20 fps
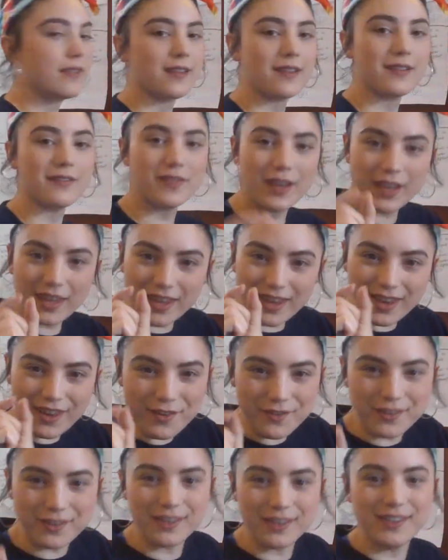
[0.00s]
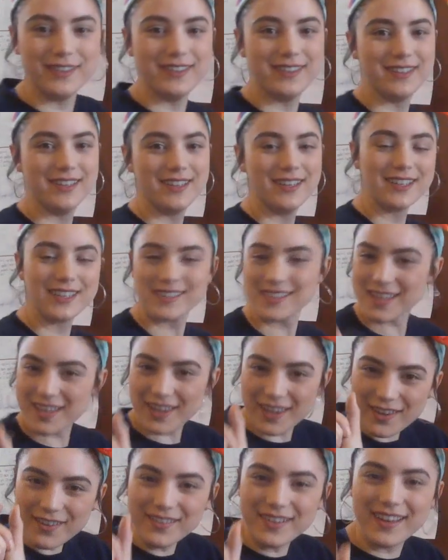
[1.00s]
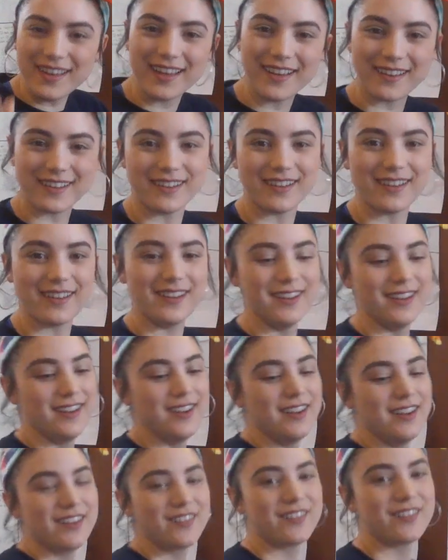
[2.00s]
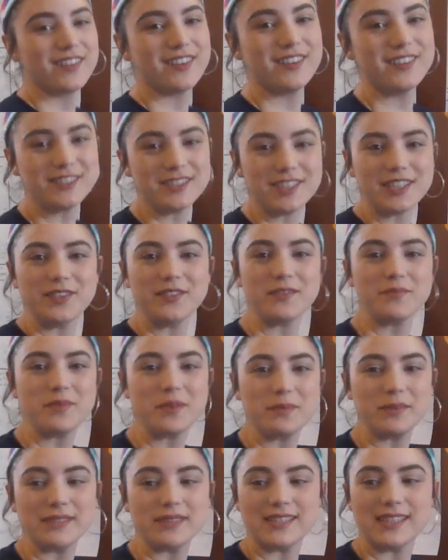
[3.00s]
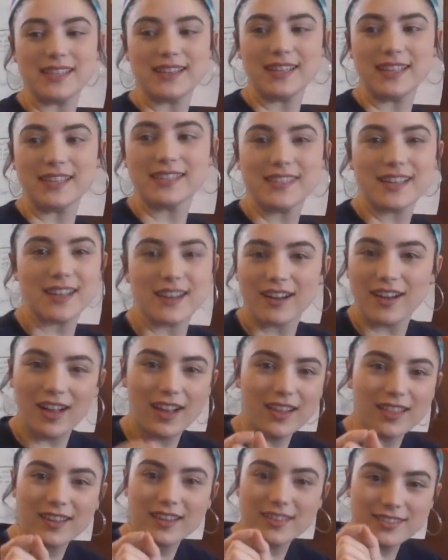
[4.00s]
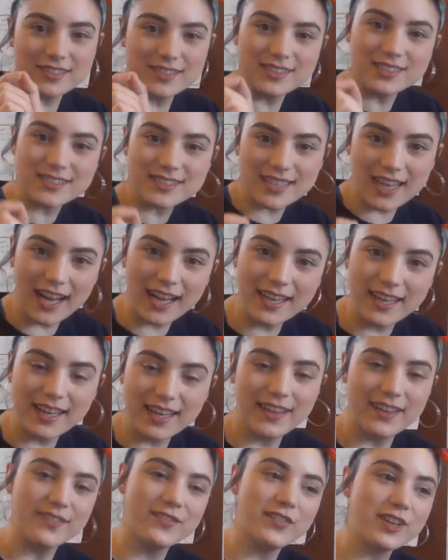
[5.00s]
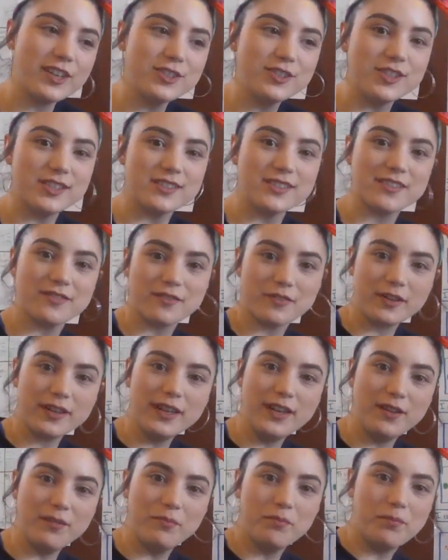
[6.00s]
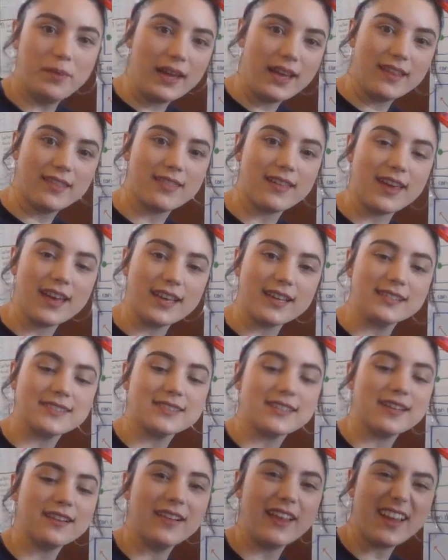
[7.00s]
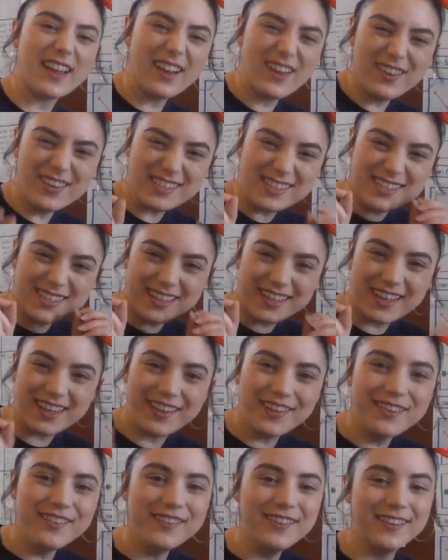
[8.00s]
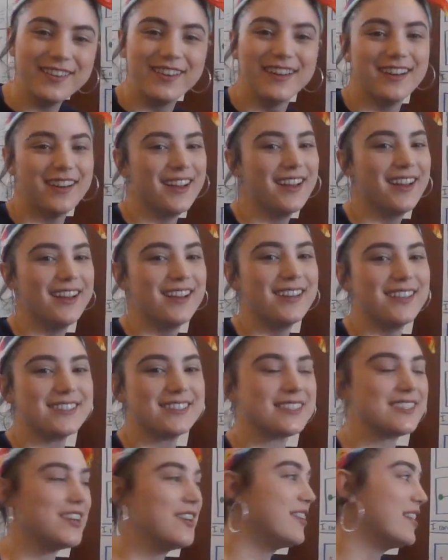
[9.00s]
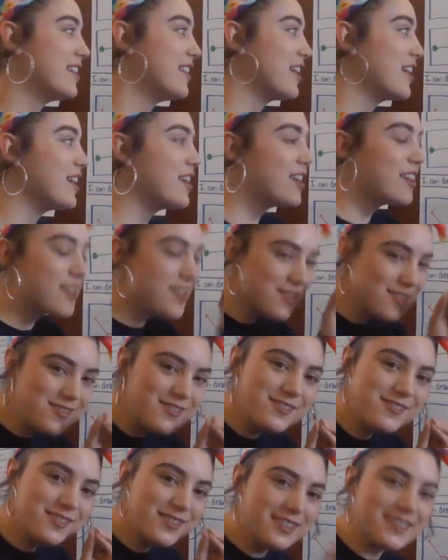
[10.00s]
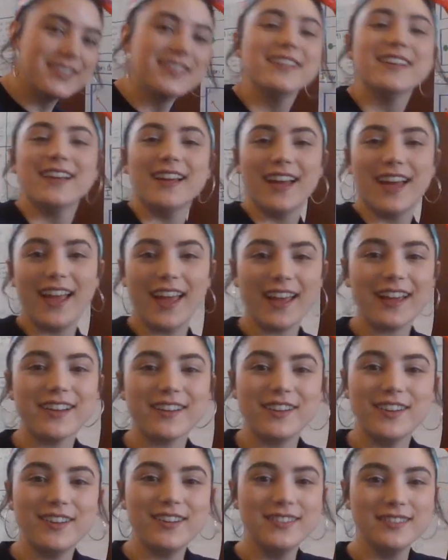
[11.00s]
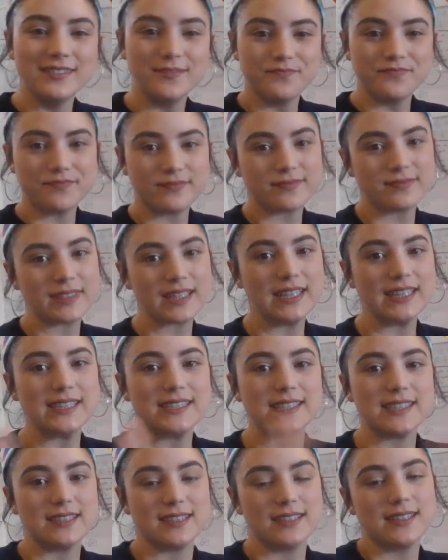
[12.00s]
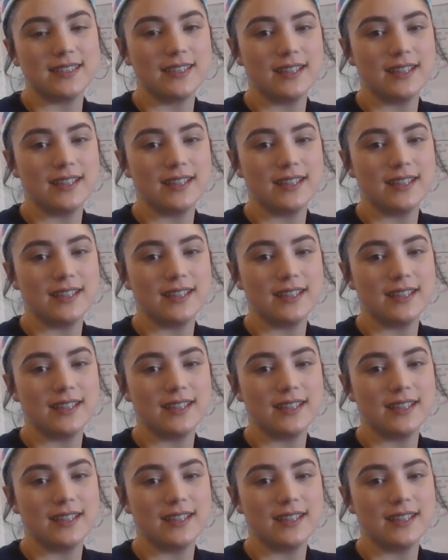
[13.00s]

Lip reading: going to think of acute. It's an acute angle. Usually when people see things that are all little and tiny versions of real big things, they're like, oh, it's cute. So an acute angle is